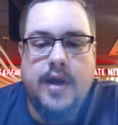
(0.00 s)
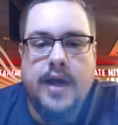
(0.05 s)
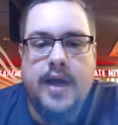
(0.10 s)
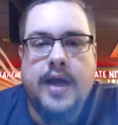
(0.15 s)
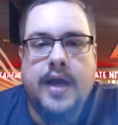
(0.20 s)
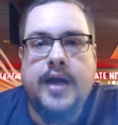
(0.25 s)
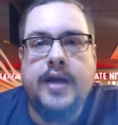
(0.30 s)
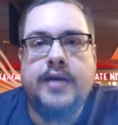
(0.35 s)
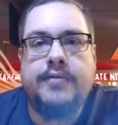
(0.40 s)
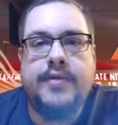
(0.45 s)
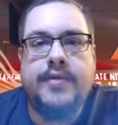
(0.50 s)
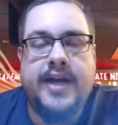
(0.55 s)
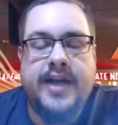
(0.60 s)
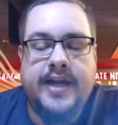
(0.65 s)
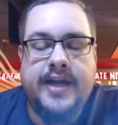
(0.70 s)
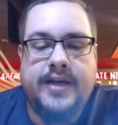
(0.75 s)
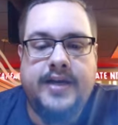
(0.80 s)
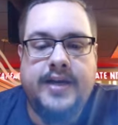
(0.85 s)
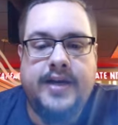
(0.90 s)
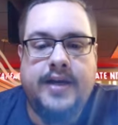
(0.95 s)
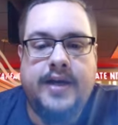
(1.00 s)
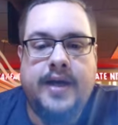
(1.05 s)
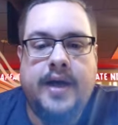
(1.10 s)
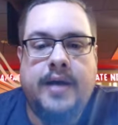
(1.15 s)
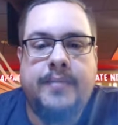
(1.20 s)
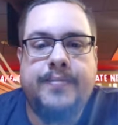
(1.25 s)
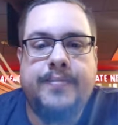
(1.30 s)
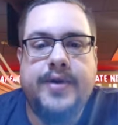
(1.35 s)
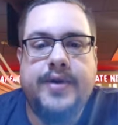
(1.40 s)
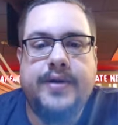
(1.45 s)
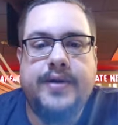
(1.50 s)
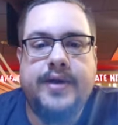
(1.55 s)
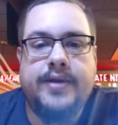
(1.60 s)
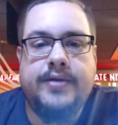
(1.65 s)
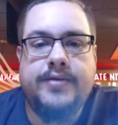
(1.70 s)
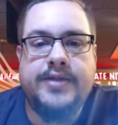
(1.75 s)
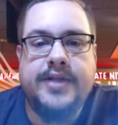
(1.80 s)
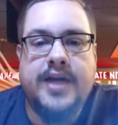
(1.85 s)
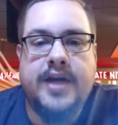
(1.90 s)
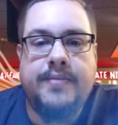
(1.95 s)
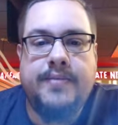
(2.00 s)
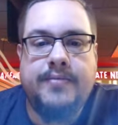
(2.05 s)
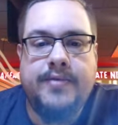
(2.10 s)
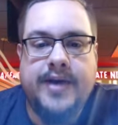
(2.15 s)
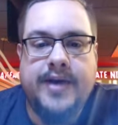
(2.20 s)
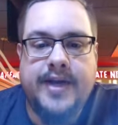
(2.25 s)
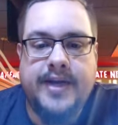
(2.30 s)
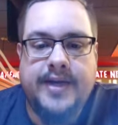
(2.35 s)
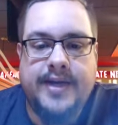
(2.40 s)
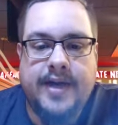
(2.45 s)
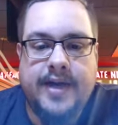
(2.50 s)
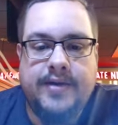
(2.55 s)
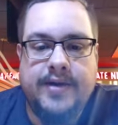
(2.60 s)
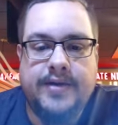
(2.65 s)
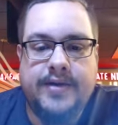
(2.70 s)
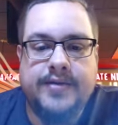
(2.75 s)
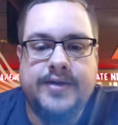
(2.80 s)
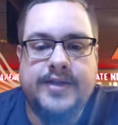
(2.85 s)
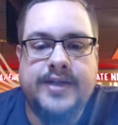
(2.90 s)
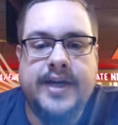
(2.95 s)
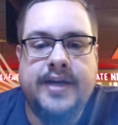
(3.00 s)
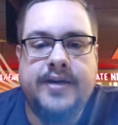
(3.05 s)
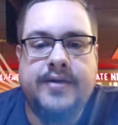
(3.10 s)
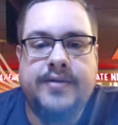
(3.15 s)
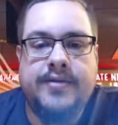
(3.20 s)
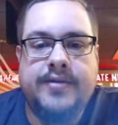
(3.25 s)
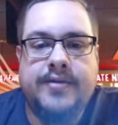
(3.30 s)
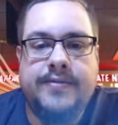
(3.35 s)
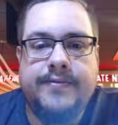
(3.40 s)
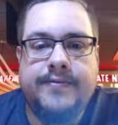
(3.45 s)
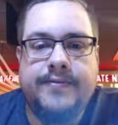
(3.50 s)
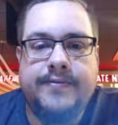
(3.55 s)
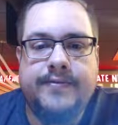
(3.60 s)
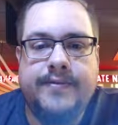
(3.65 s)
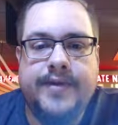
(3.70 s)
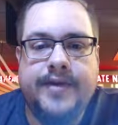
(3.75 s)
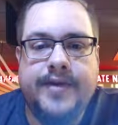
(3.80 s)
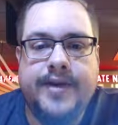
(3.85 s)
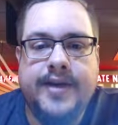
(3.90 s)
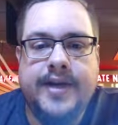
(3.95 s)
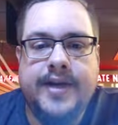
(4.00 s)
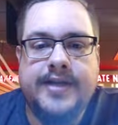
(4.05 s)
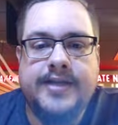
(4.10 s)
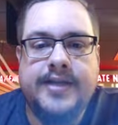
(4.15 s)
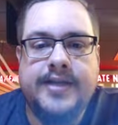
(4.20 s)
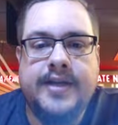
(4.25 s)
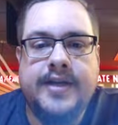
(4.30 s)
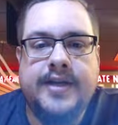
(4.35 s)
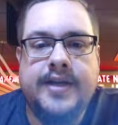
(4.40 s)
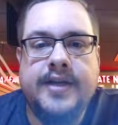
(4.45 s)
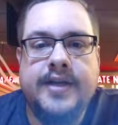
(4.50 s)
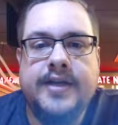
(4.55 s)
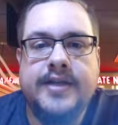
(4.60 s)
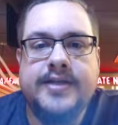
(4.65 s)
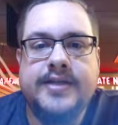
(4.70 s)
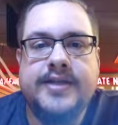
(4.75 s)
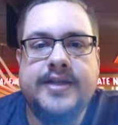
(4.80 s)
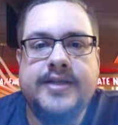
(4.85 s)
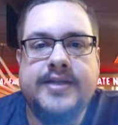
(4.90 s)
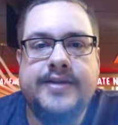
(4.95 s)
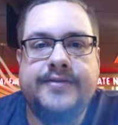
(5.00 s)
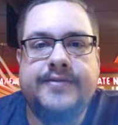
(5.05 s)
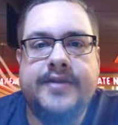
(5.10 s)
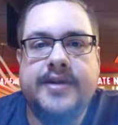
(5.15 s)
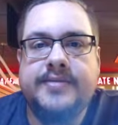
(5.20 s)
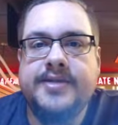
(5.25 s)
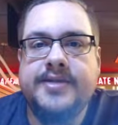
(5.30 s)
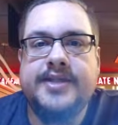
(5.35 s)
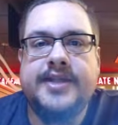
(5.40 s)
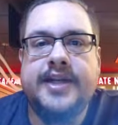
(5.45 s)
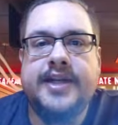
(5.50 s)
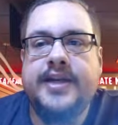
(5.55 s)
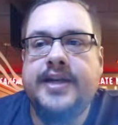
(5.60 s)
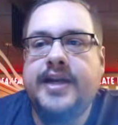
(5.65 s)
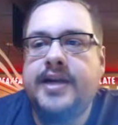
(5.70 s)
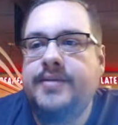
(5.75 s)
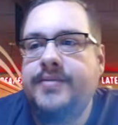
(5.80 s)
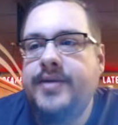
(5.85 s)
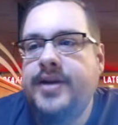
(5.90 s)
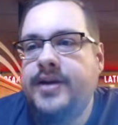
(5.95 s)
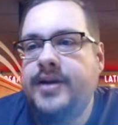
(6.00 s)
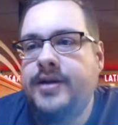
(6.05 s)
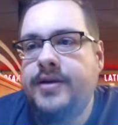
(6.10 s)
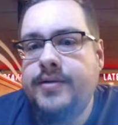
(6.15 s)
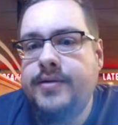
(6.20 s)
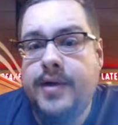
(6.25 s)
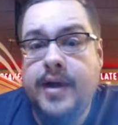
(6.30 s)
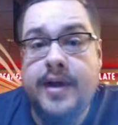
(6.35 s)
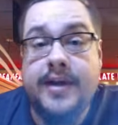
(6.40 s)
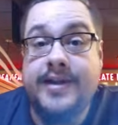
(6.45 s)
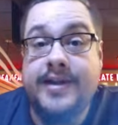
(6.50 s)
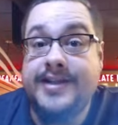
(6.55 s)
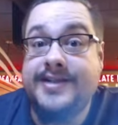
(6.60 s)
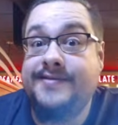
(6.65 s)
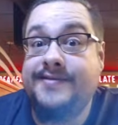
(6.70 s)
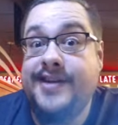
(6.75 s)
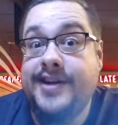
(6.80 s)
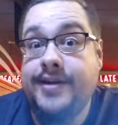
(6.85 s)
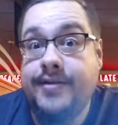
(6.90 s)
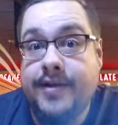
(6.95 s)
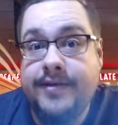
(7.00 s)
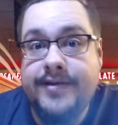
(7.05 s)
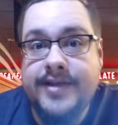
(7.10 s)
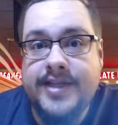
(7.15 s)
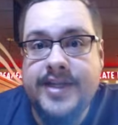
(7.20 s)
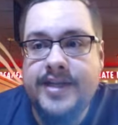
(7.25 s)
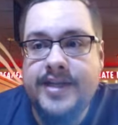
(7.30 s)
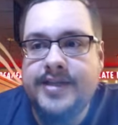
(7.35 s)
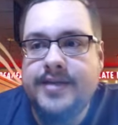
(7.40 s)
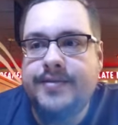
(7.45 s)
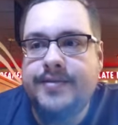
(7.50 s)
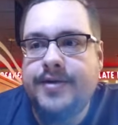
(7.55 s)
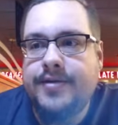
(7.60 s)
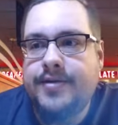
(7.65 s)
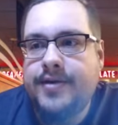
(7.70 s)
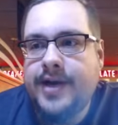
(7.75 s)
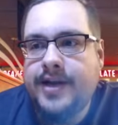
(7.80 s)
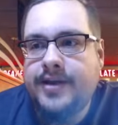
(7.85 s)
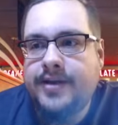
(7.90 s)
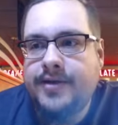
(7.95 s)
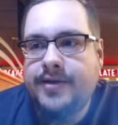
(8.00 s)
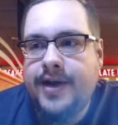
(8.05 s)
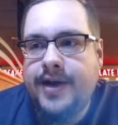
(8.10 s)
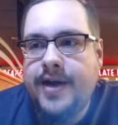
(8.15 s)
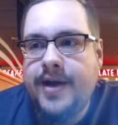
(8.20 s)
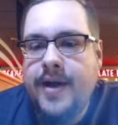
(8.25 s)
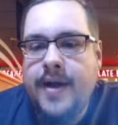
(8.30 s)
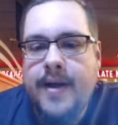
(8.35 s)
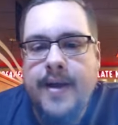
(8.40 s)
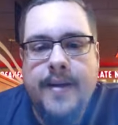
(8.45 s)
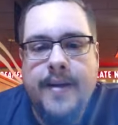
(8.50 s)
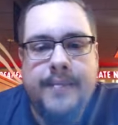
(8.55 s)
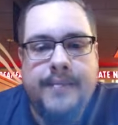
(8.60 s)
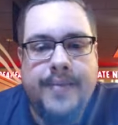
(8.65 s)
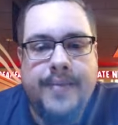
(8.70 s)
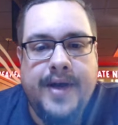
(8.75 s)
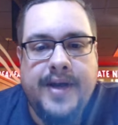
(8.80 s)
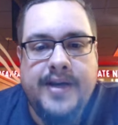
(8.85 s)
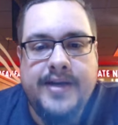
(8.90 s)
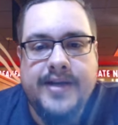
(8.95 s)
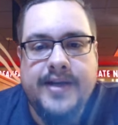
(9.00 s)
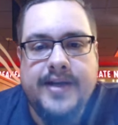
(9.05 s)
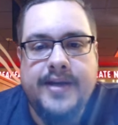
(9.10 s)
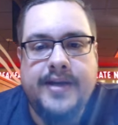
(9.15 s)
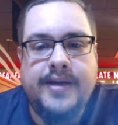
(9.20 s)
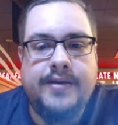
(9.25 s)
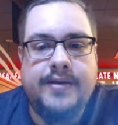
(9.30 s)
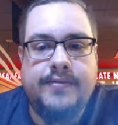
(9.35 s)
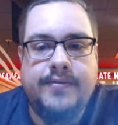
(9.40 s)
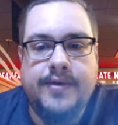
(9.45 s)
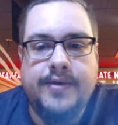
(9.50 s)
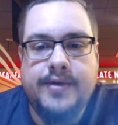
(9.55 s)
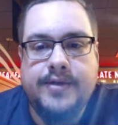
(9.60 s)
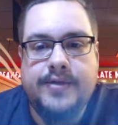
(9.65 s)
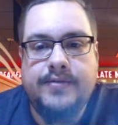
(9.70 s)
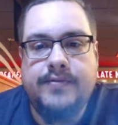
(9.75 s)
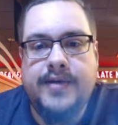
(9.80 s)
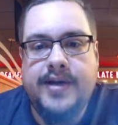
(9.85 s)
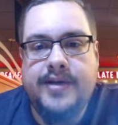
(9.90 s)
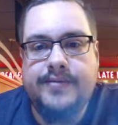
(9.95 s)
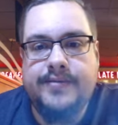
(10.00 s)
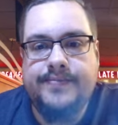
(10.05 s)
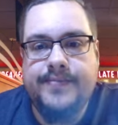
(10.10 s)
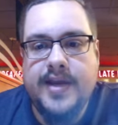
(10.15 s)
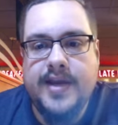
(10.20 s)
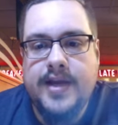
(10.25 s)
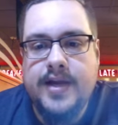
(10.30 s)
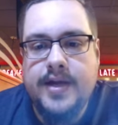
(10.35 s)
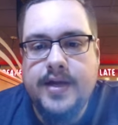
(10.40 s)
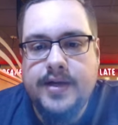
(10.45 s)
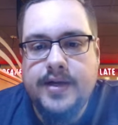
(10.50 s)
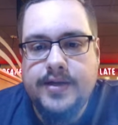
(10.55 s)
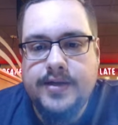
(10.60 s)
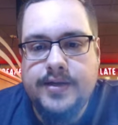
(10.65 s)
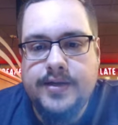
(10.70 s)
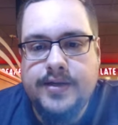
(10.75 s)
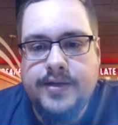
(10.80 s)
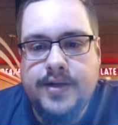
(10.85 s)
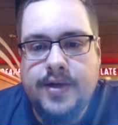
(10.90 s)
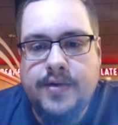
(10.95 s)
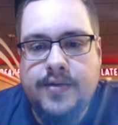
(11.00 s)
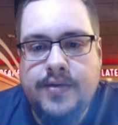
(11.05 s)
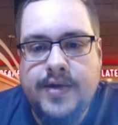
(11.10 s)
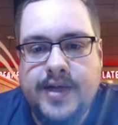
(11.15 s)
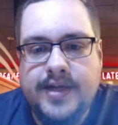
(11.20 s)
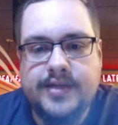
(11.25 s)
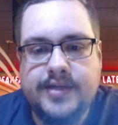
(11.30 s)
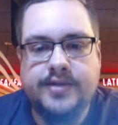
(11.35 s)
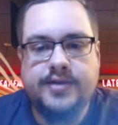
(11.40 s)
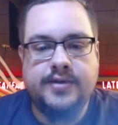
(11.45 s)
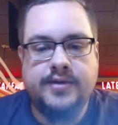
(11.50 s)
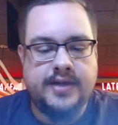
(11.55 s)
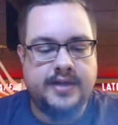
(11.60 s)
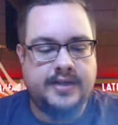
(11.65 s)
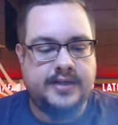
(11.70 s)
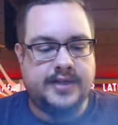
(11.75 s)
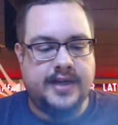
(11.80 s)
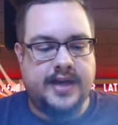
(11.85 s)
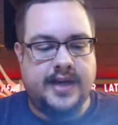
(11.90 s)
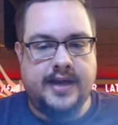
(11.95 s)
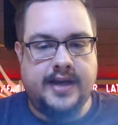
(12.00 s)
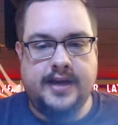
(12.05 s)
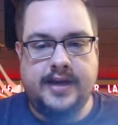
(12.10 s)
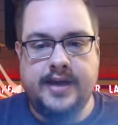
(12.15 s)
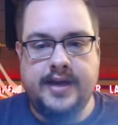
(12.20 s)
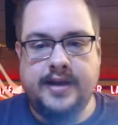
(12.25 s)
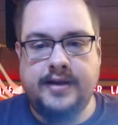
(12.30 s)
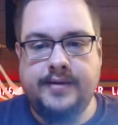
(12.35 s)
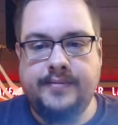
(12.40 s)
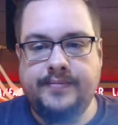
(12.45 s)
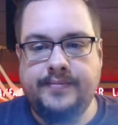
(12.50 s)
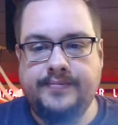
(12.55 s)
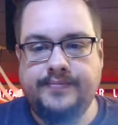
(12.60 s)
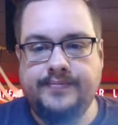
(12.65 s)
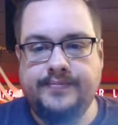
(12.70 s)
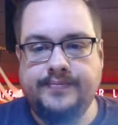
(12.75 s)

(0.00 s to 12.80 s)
And when I hit up, it goes up. When I hit down, it goes down very nicely. 60 frames a second animated. Not in this video, obviously, because I'm recording at 30. But it works well. So let's do this again.